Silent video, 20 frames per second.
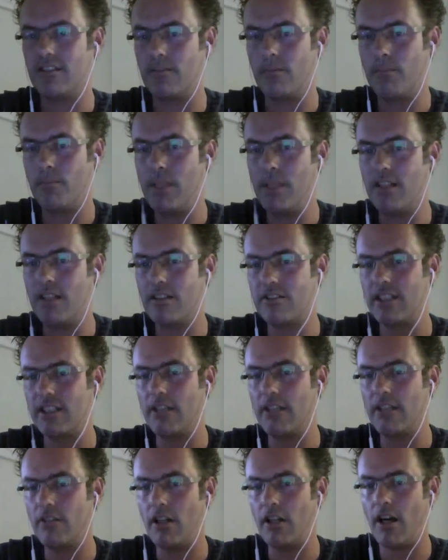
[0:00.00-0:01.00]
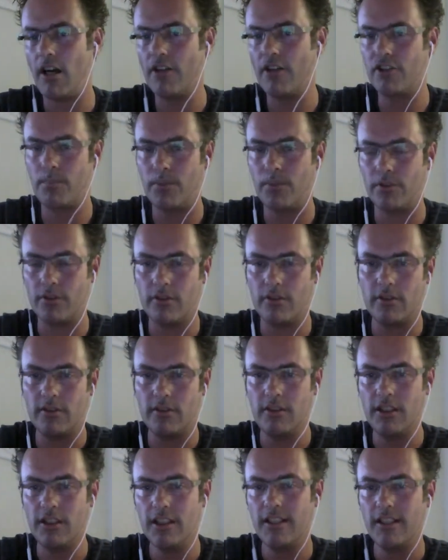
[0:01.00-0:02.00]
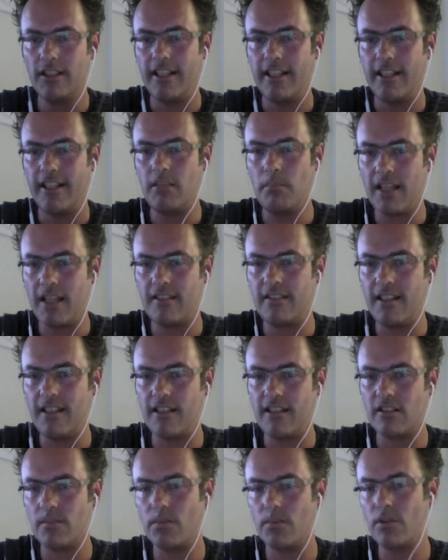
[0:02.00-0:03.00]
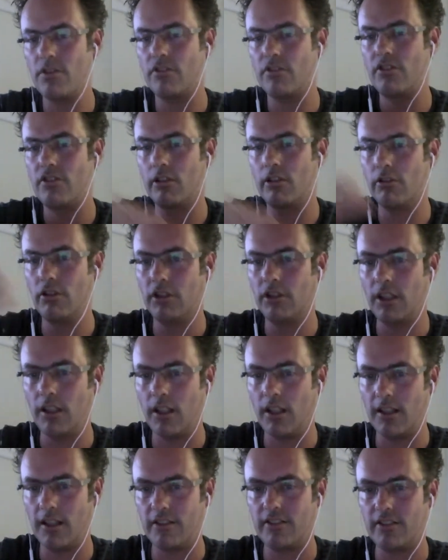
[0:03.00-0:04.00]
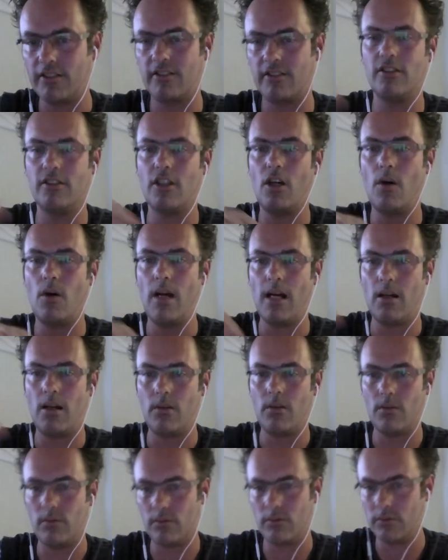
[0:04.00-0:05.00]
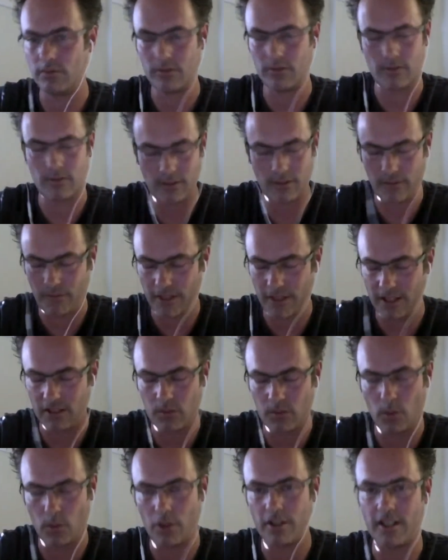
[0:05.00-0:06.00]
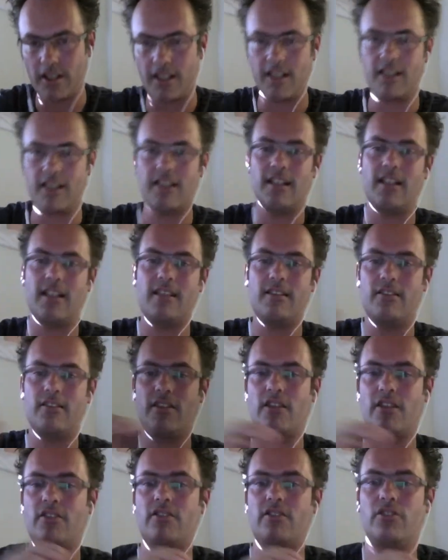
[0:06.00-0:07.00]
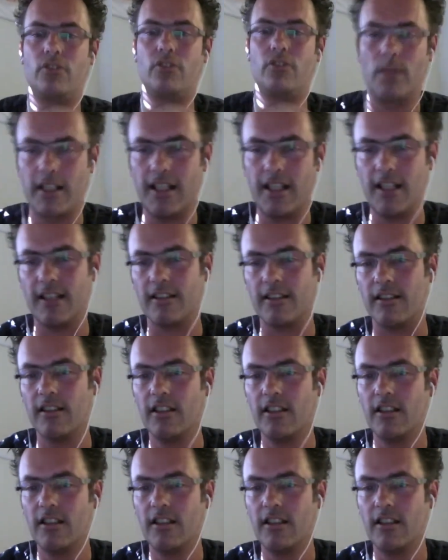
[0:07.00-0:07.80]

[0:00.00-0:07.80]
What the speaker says: Being a serial entrepreneur, it makes sense because you learn a lot, you know how the thing is working, and you just do it again.